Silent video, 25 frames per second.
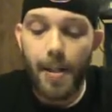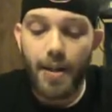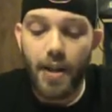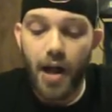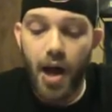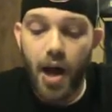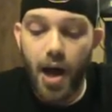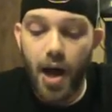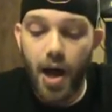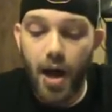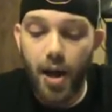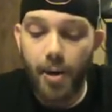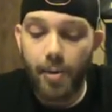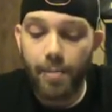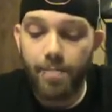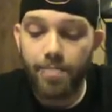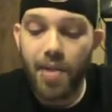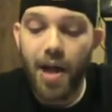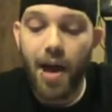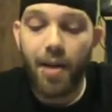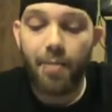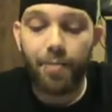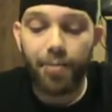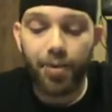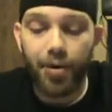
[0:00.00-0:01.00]

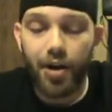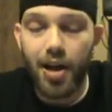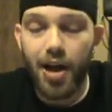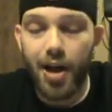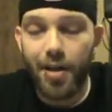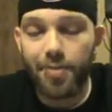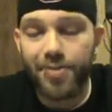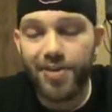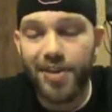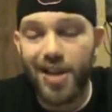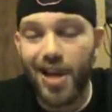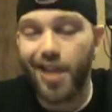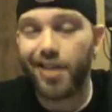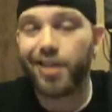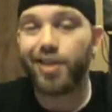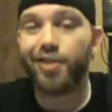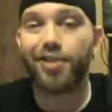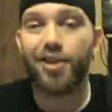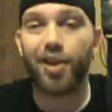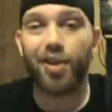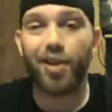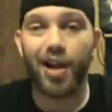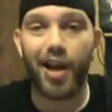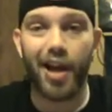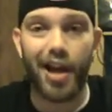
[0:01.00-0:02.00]
I'm pretty upset
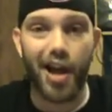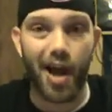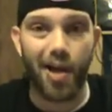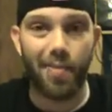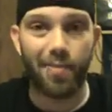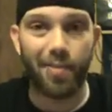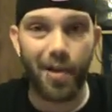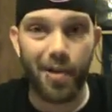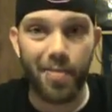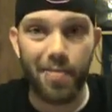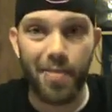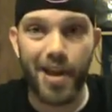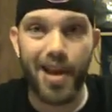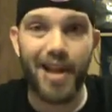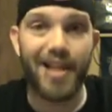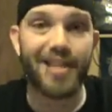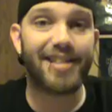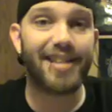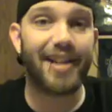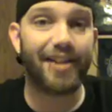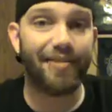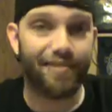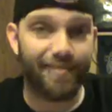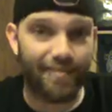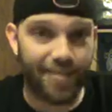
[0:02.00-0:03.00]
there's only a couple of
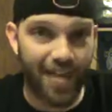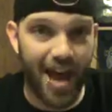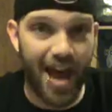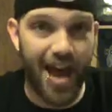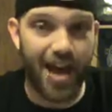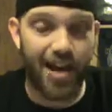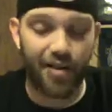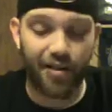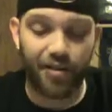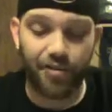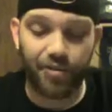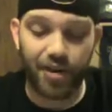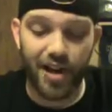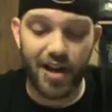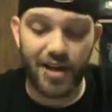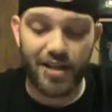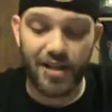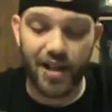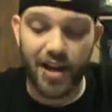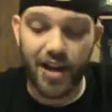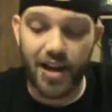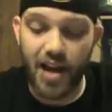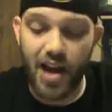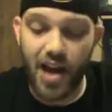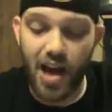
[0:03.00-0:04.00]
minutes, if that, of
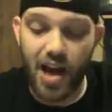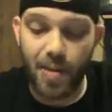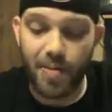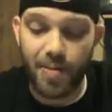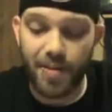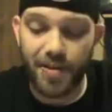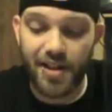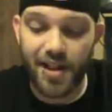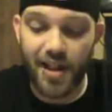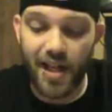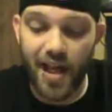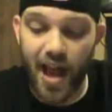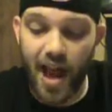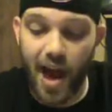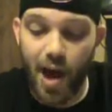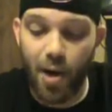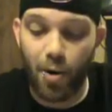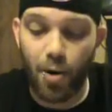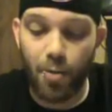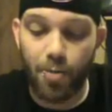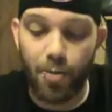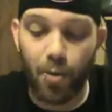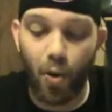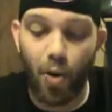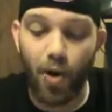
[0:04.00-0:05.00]
wrestling up to the
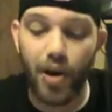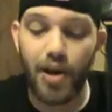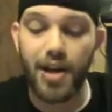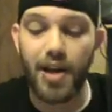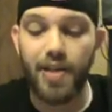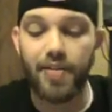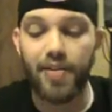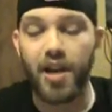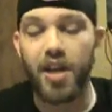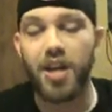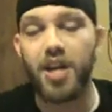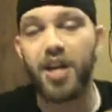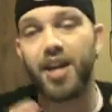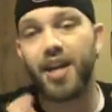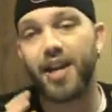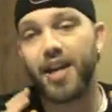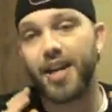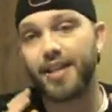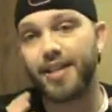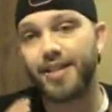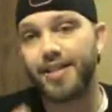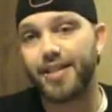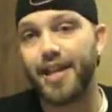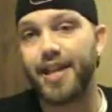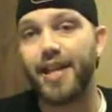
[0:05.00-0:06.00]
hour point. And then you
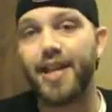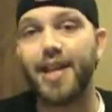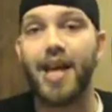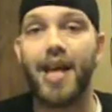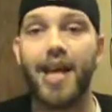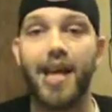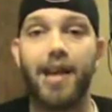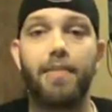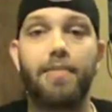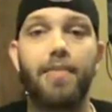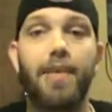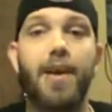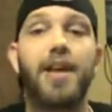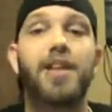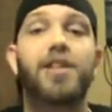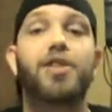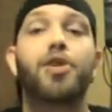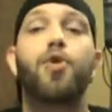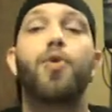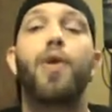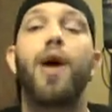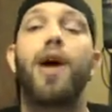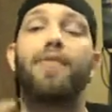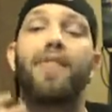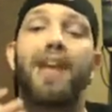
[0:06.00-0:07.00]
get Cena and Miz,
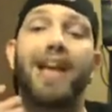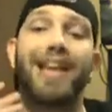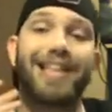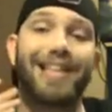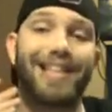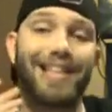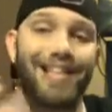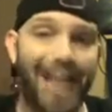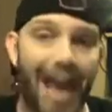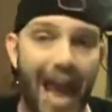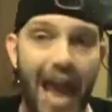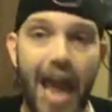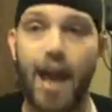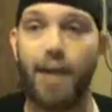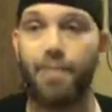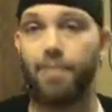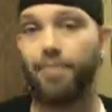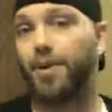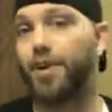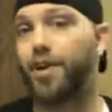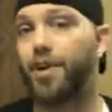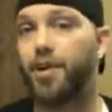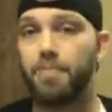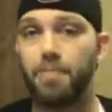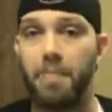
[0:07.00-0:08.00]
who have a
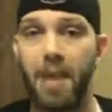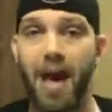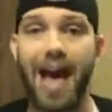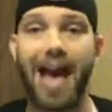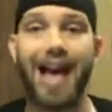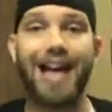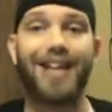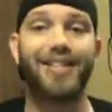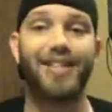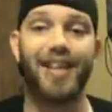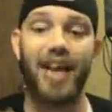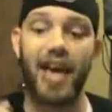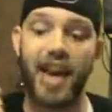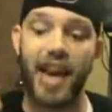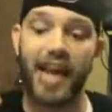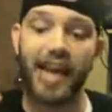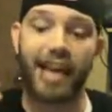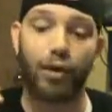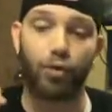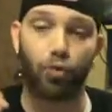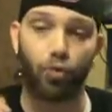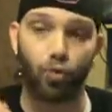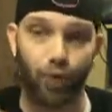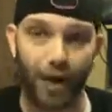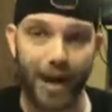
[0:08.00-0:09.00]
damn good match and a
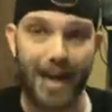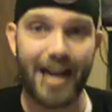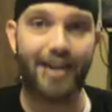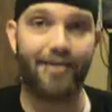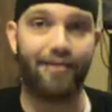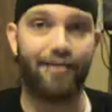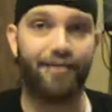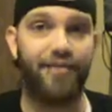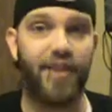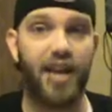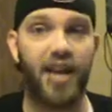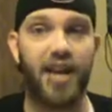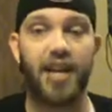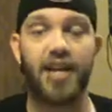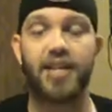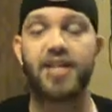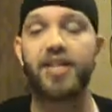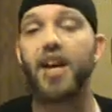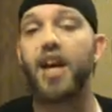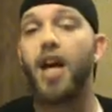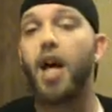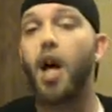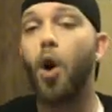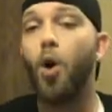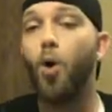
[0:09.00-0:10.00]
great
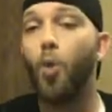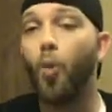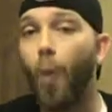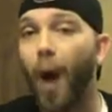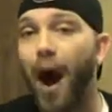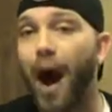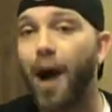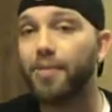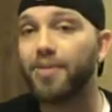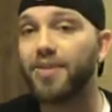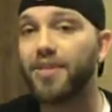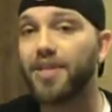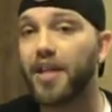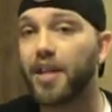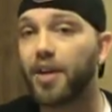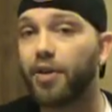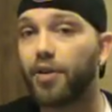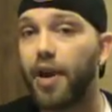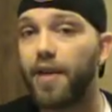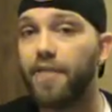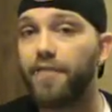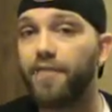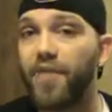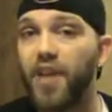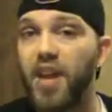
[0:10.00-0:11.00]
finish. Why was it a
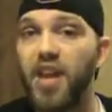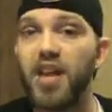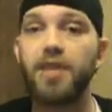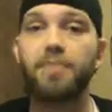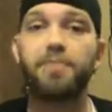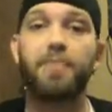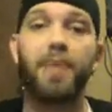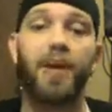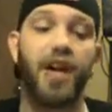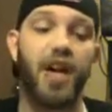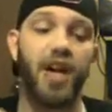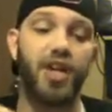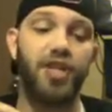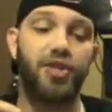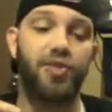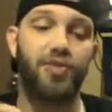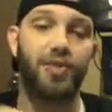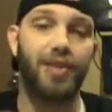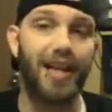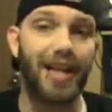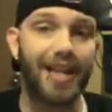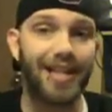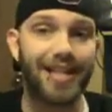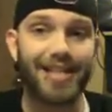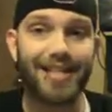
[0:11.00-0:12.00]
great finish? Because you
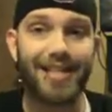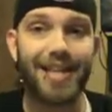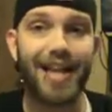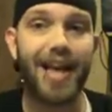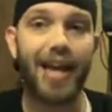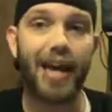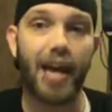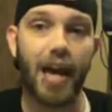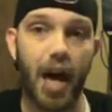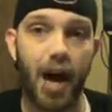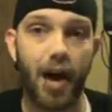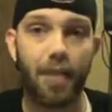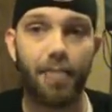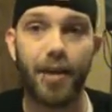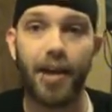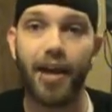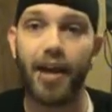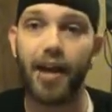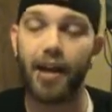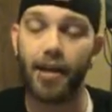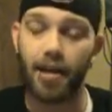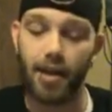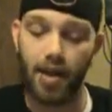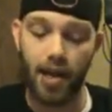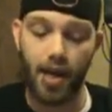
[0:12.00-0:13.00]
didn't see it
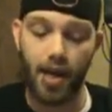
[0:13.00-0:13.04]
coming.